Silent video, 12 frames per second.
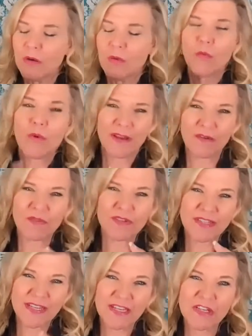
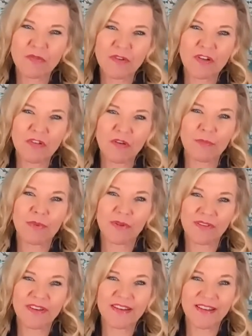whatever's hindering your
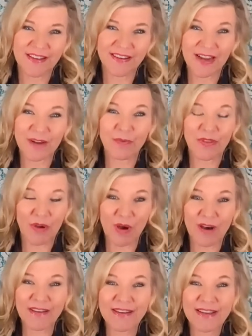ability to connect with
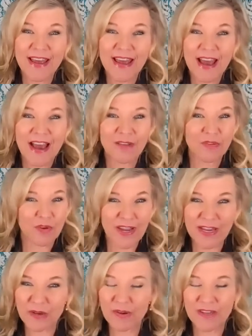God. If you're
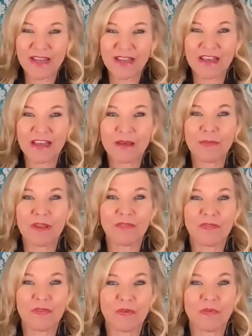angry at him,
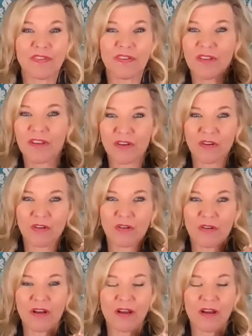if you feel like you